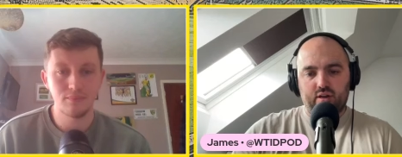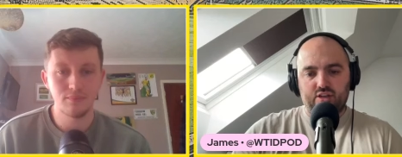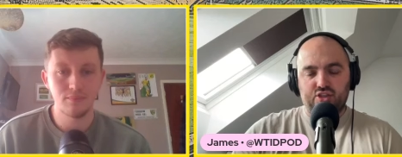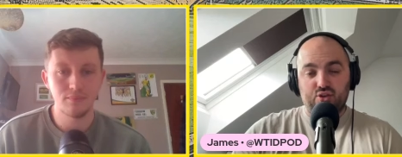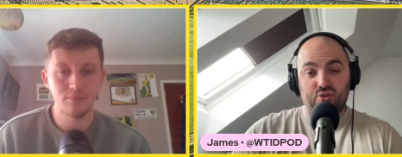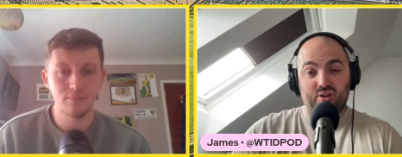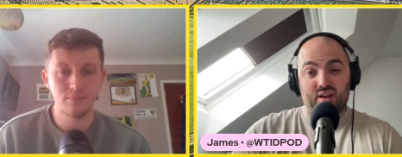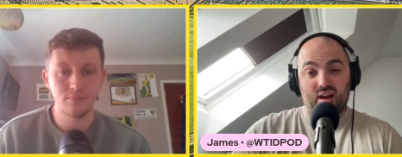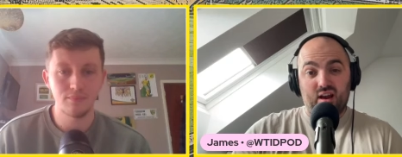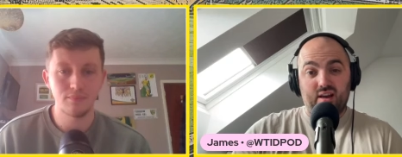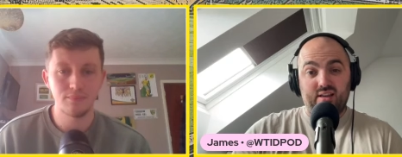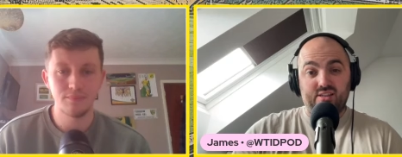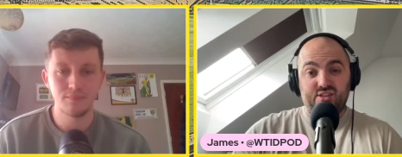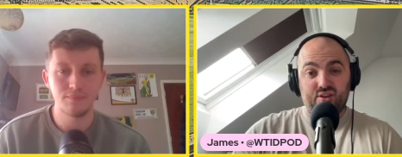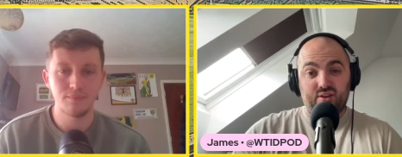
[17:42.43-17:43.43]
Speaker 1: Sunday
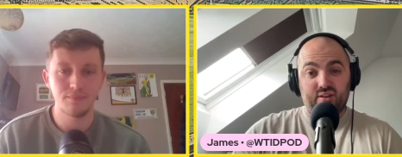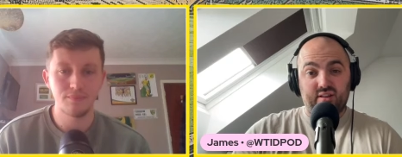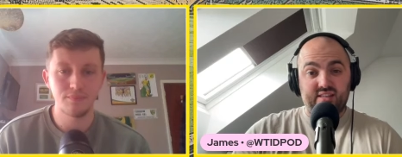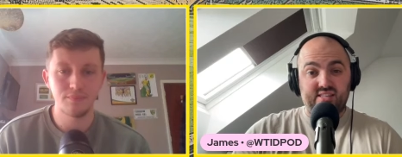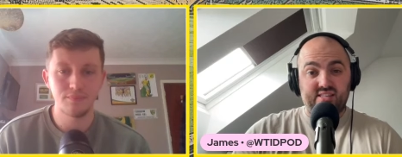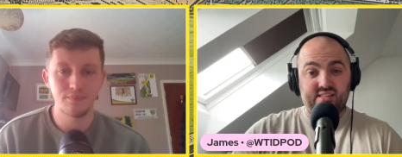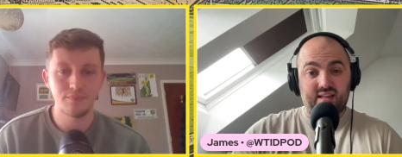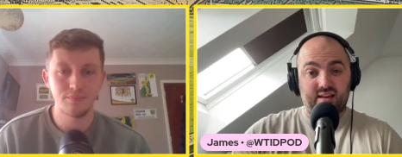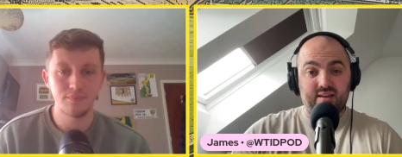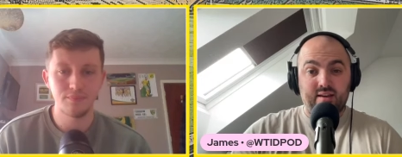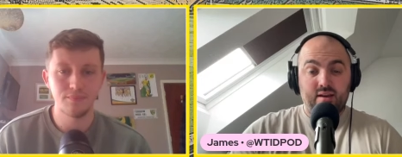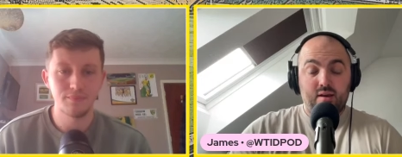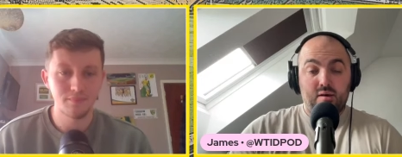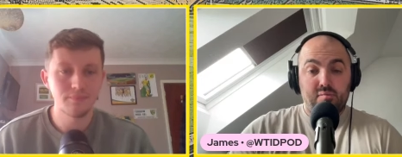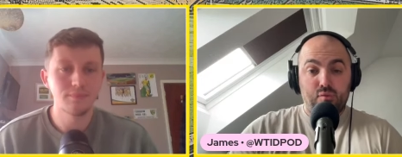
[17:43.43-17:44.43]
night, so you can listen to that
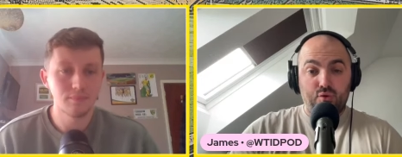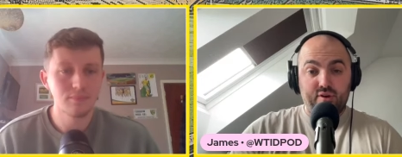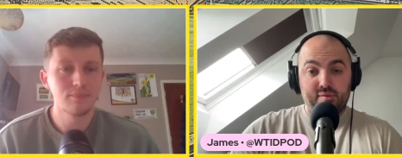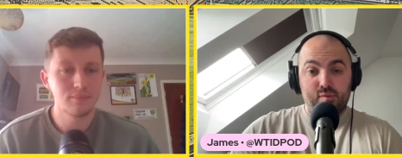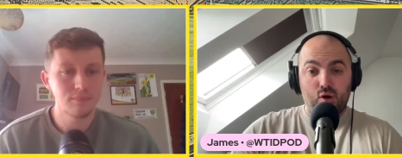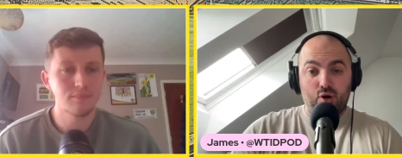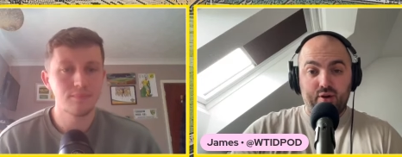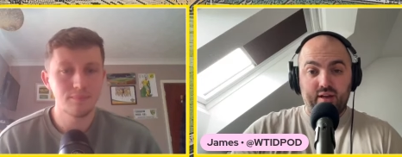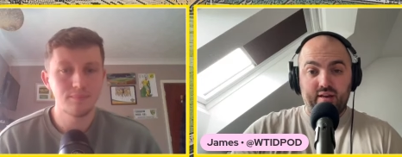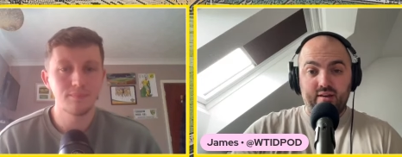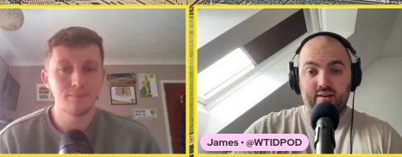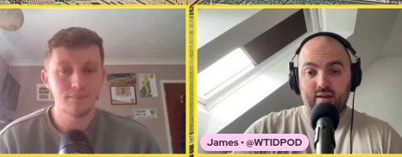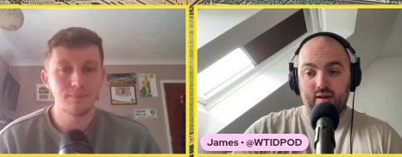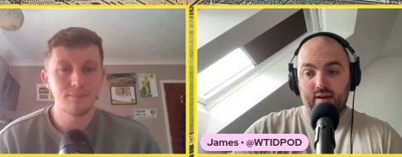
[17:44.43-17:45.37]
Monday morning.